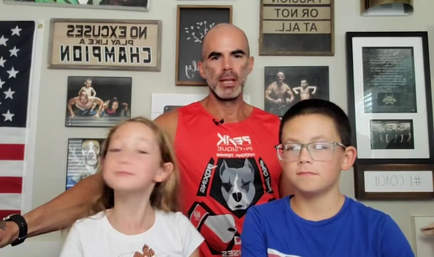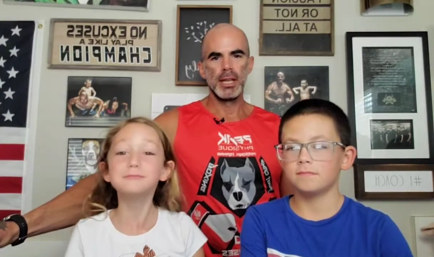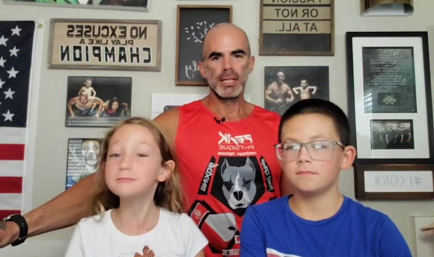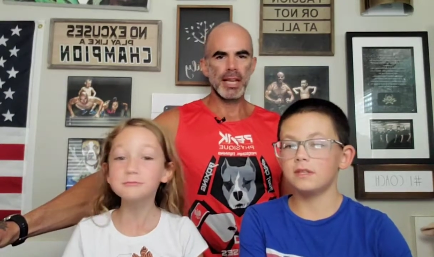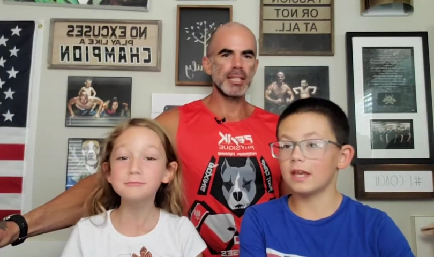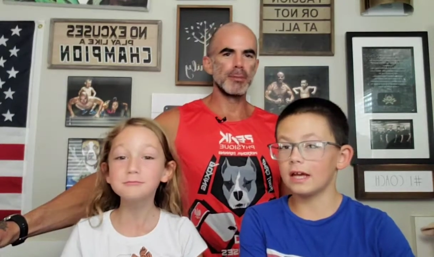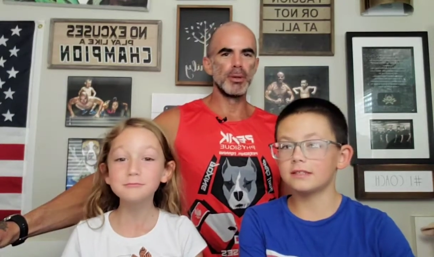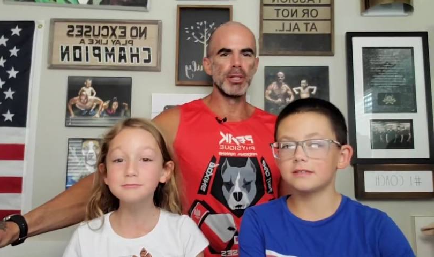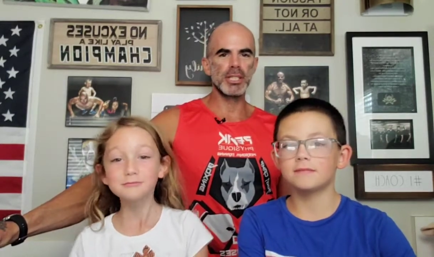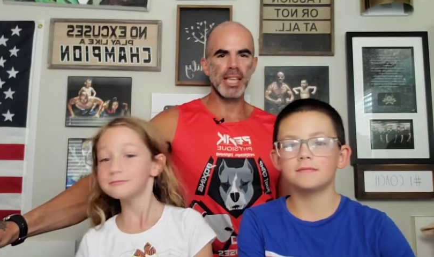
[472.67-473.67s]
Speaker 1: Tyson yes. will pull a
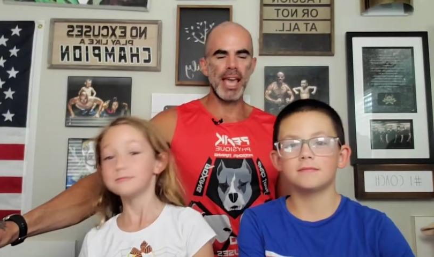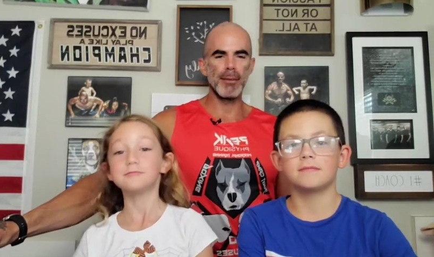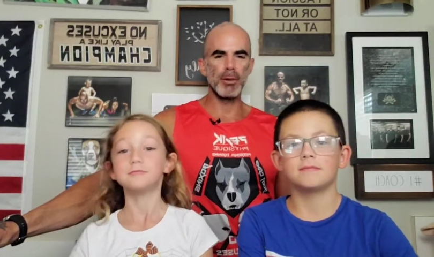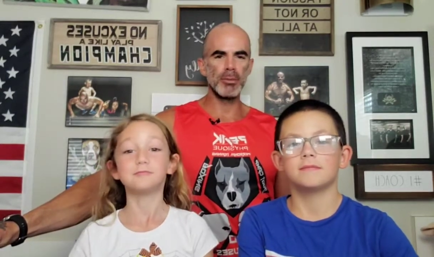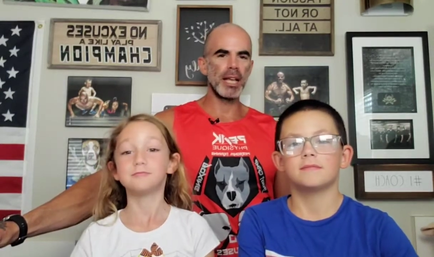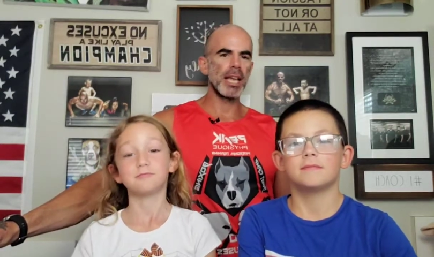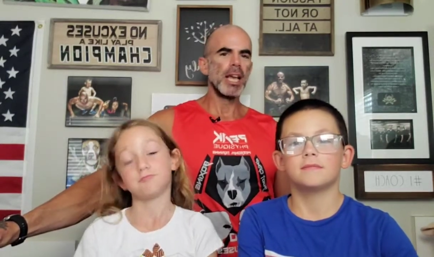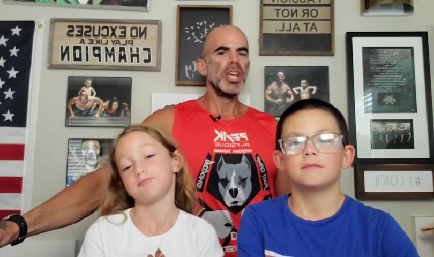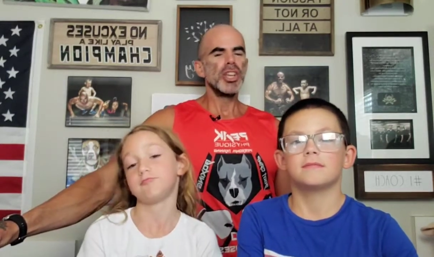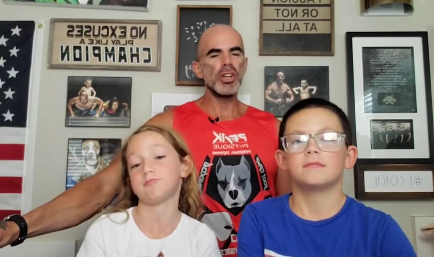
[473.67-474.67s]
scam. He'll be like,
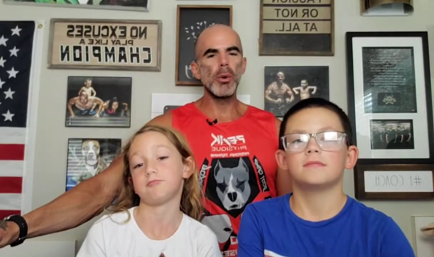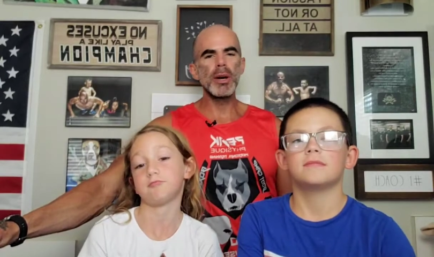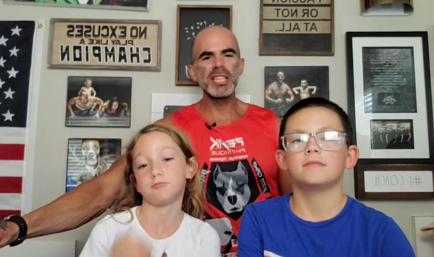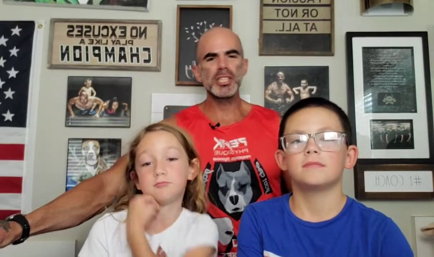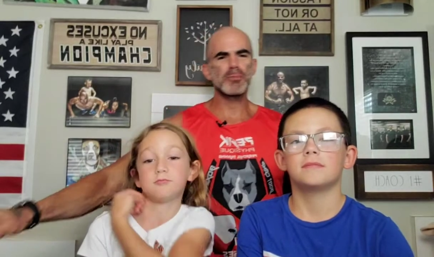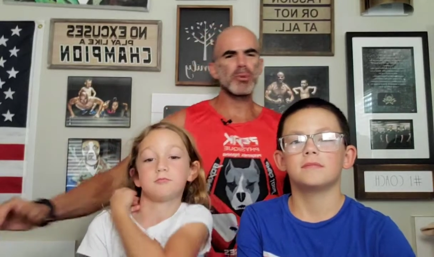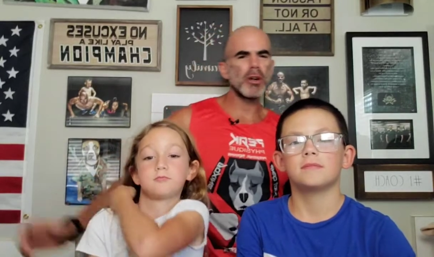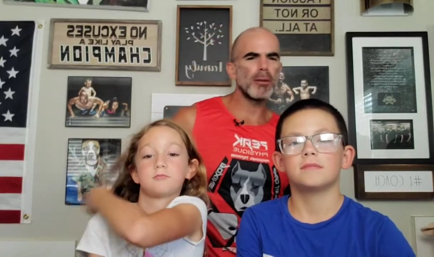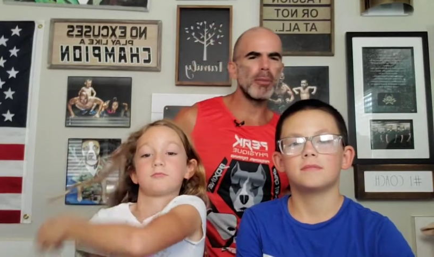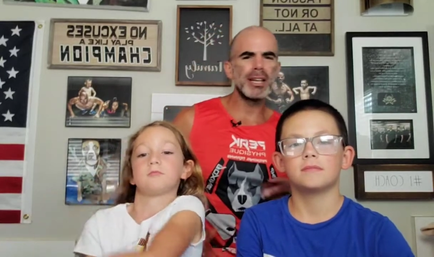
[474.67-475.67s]
you know what? Let's just put all our
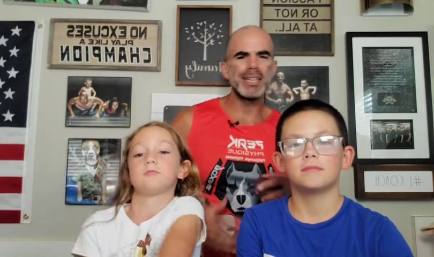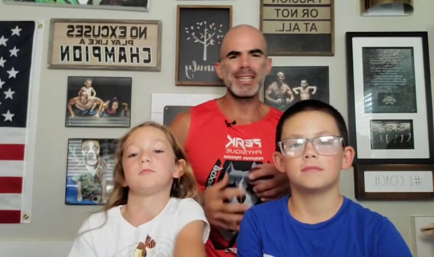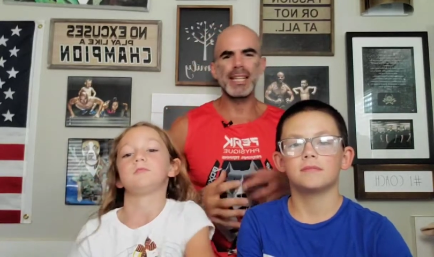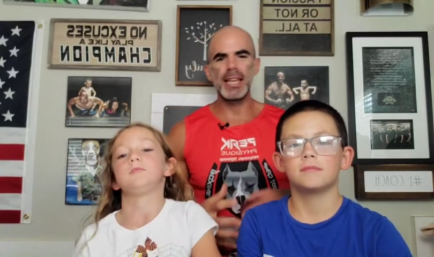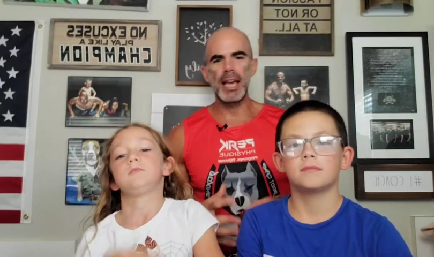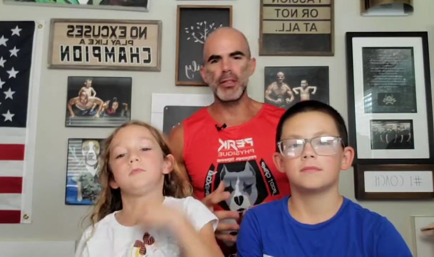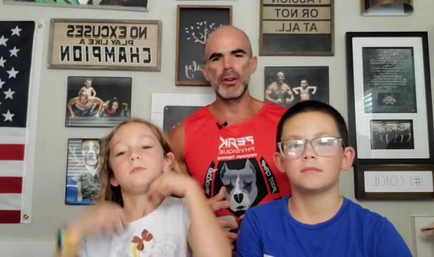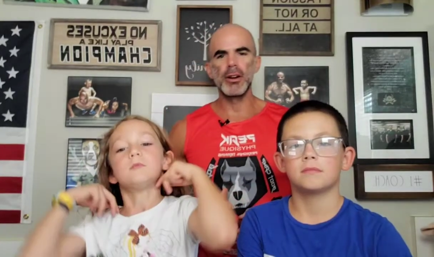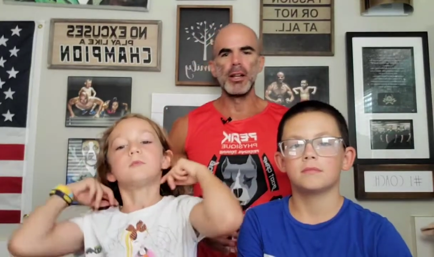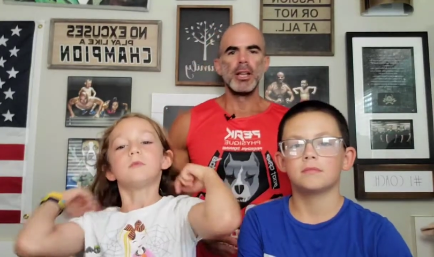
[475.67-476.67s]
money together
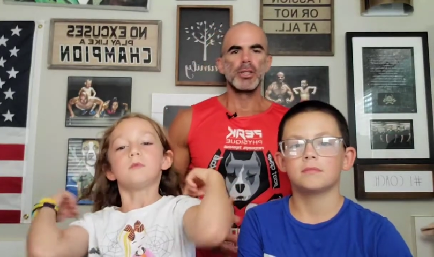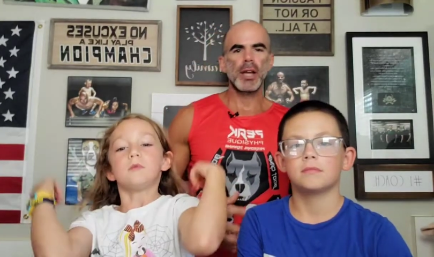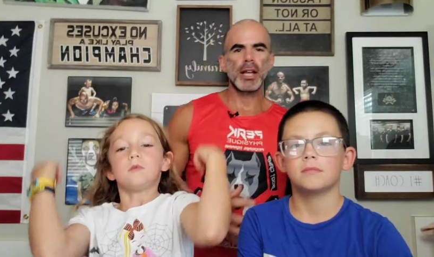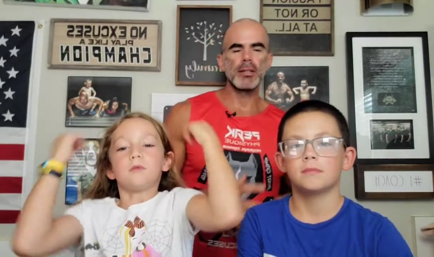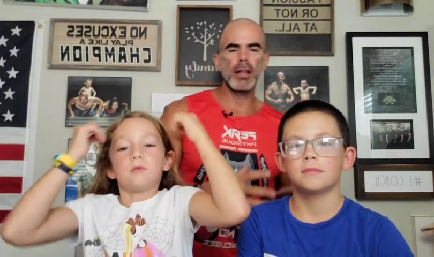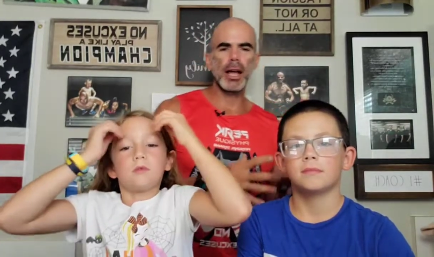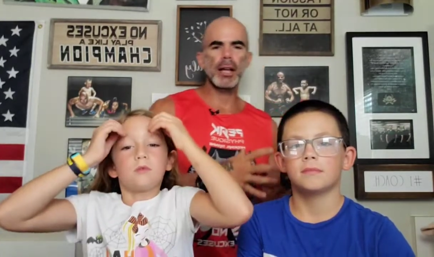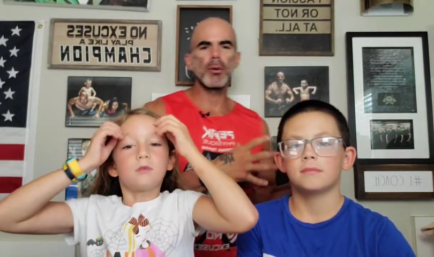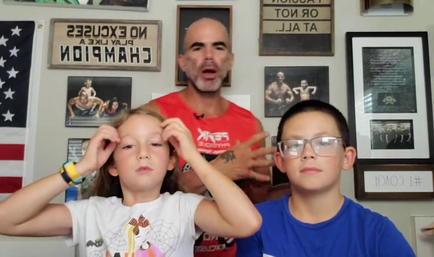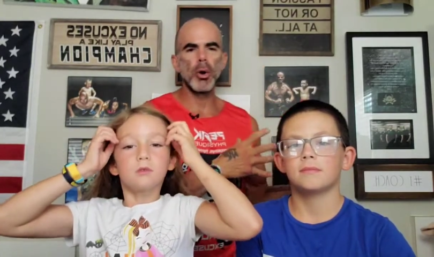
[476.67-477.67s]
so I could I could
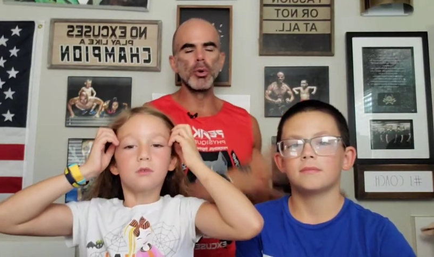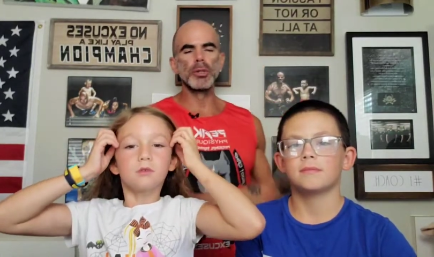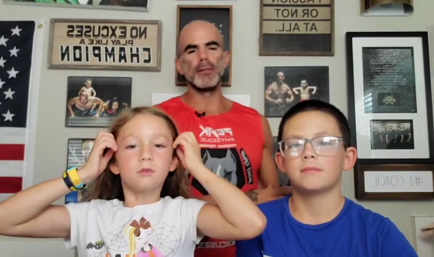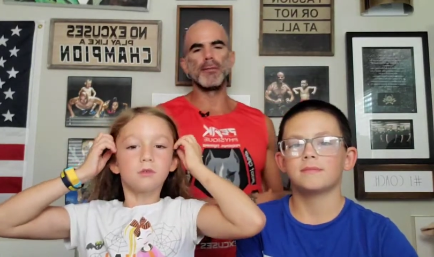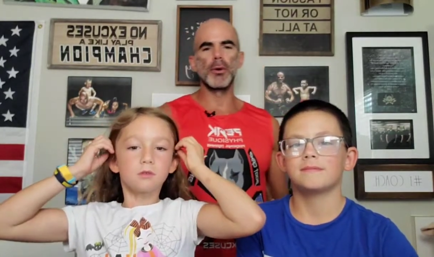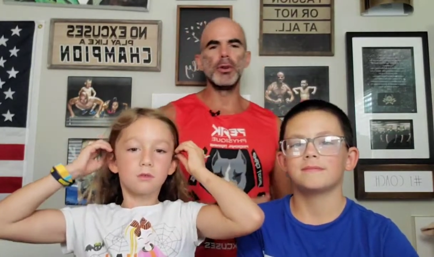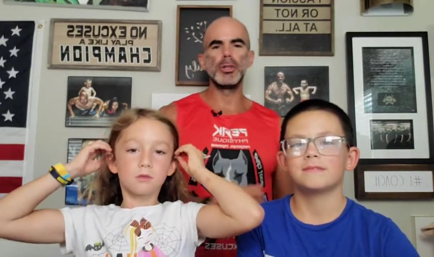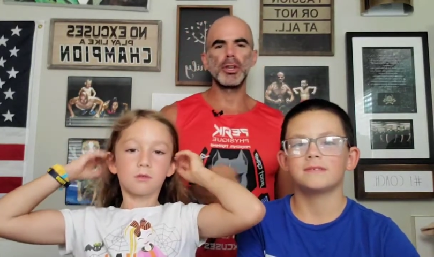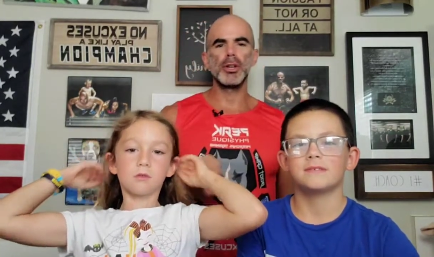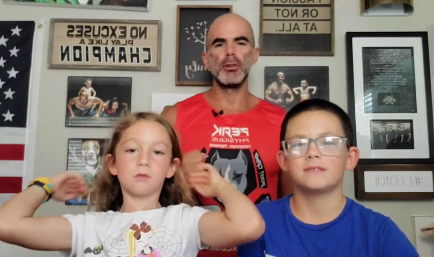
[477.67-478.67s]
hold it for you so you
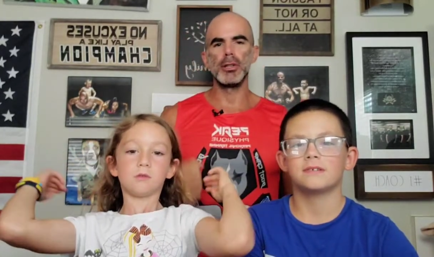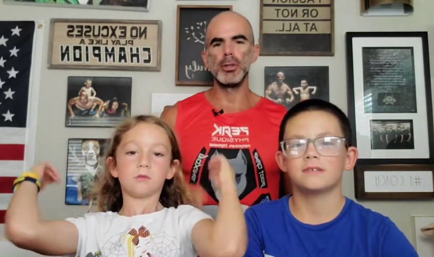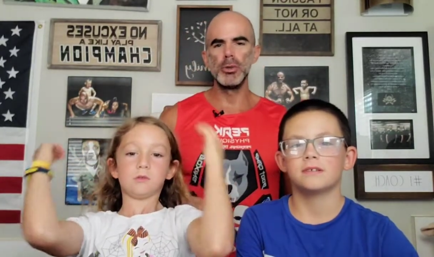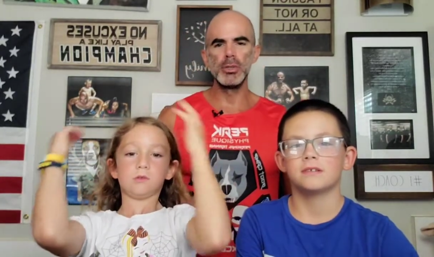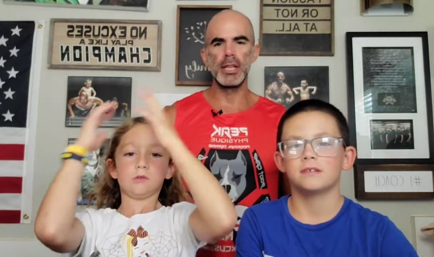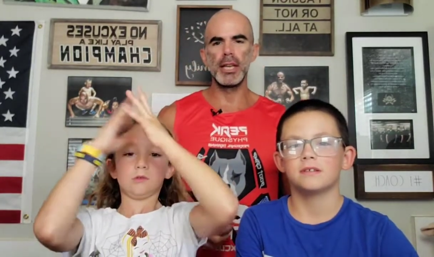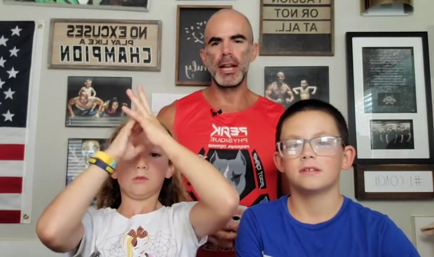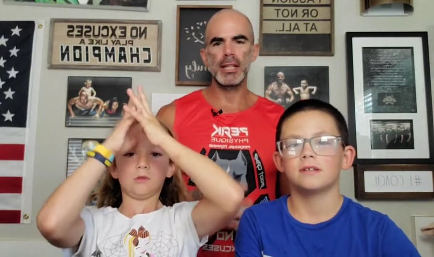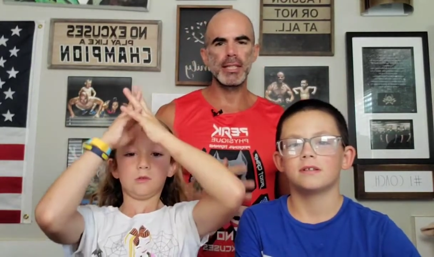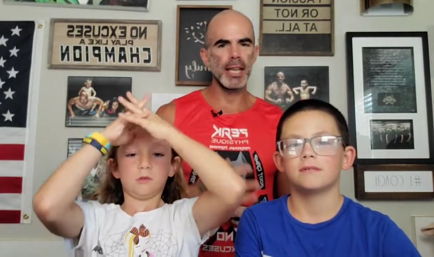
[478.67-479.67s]
don't lose it, and I'll
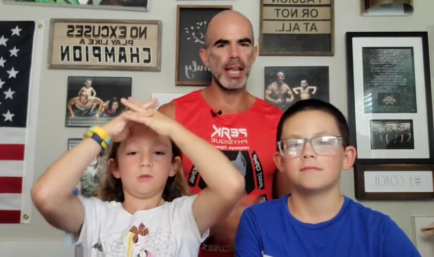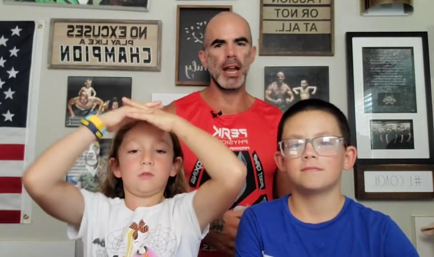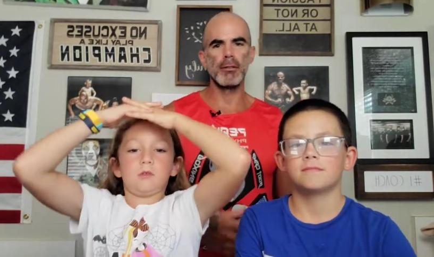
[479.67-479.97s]
take care of